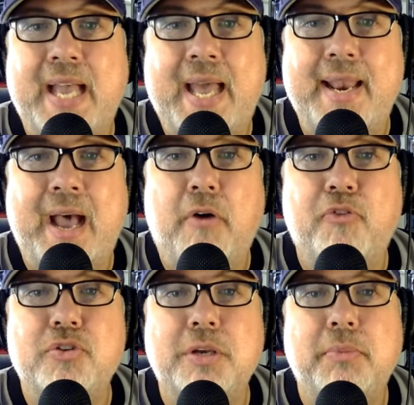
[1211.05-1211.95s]
And now
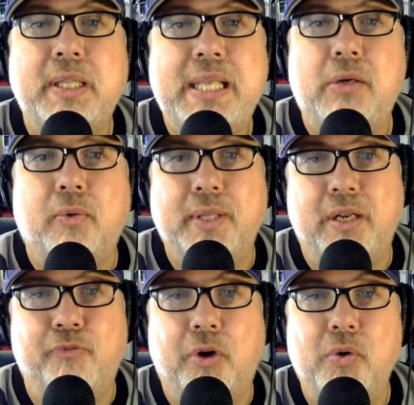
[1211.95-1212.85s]
for some legal
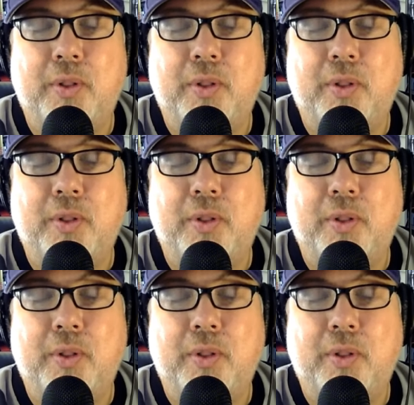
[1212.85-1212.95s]
info.